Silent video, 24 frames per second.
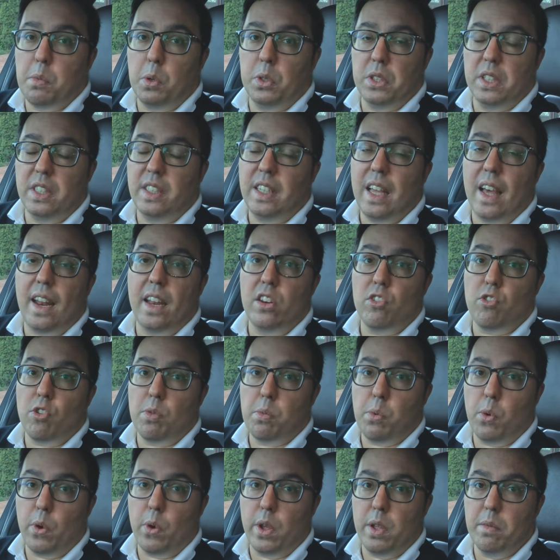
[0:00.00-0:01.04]
put in calendar
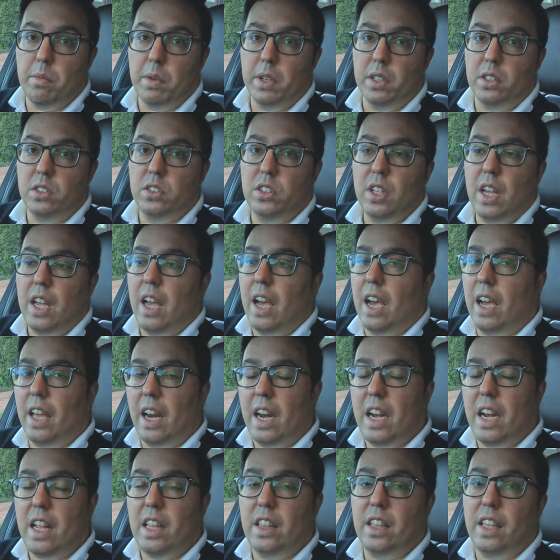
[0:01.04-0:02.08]
appointments
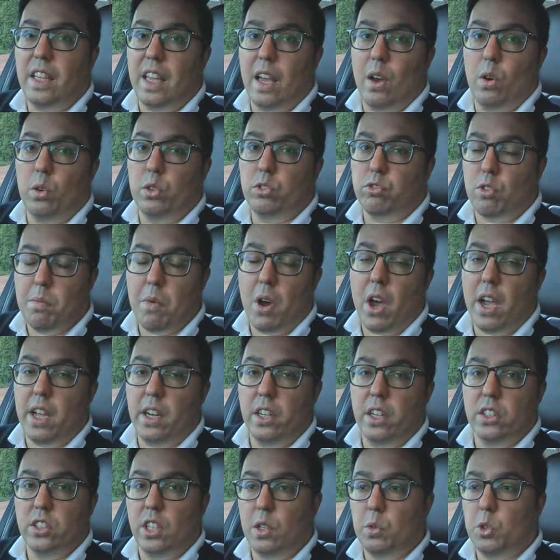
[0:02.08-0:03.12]
and anything else,
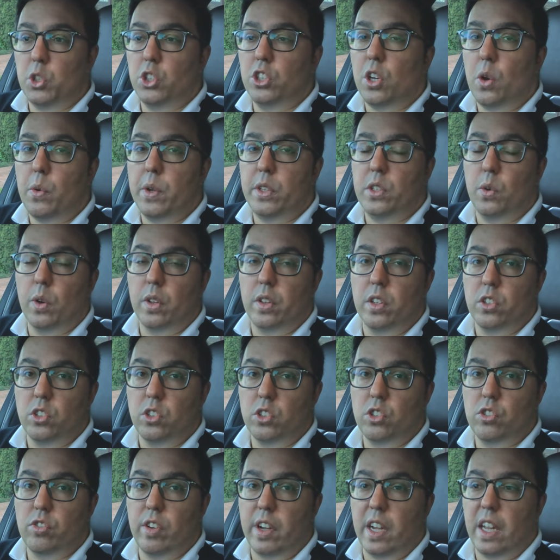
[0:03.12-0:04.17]
reminders, and it would show it to you on the
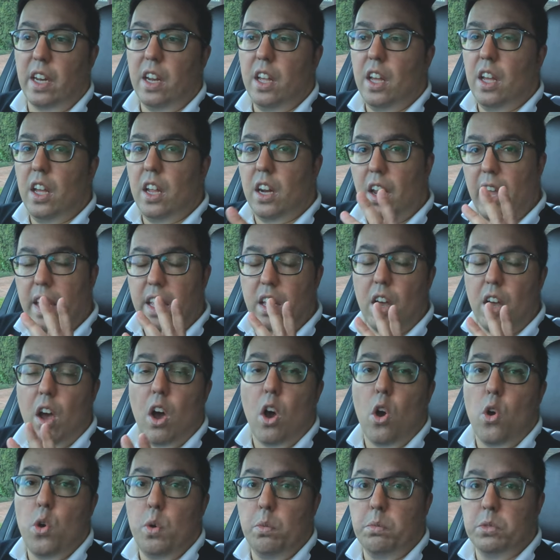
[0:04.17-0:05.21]
screen, like a
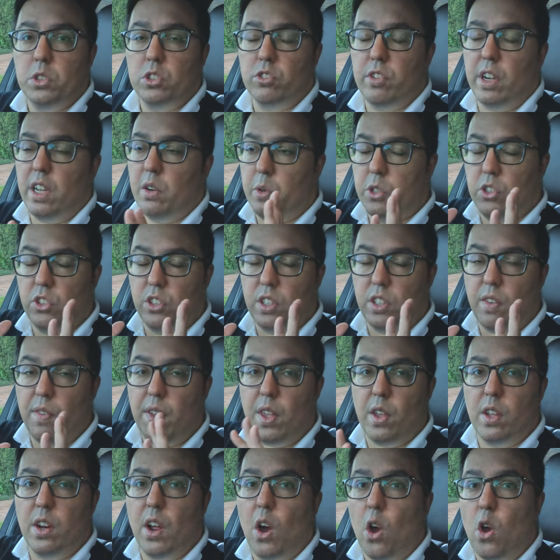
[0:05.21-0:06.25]
home screen which is
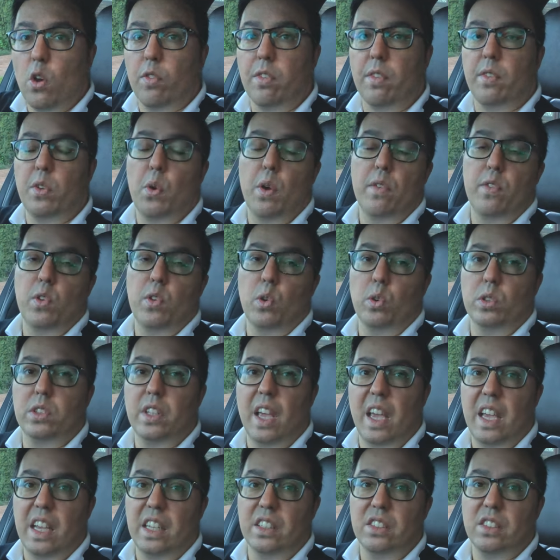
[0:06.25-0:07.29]
giving you an overview of your
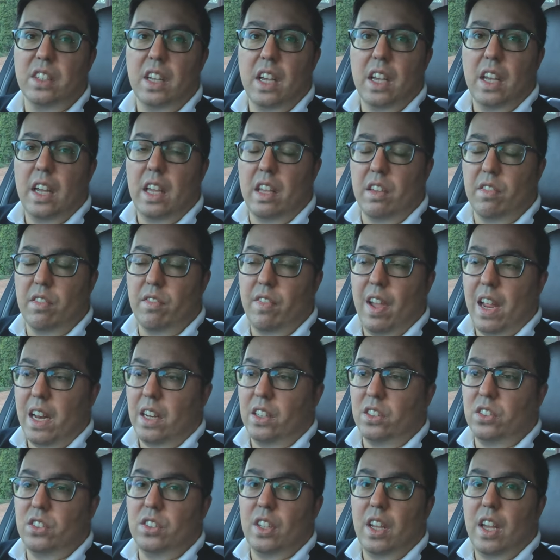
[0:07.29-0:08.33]
day's
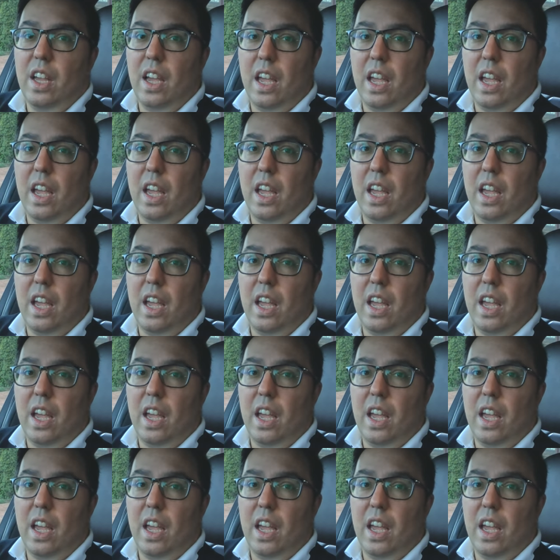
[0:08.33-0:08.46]
events.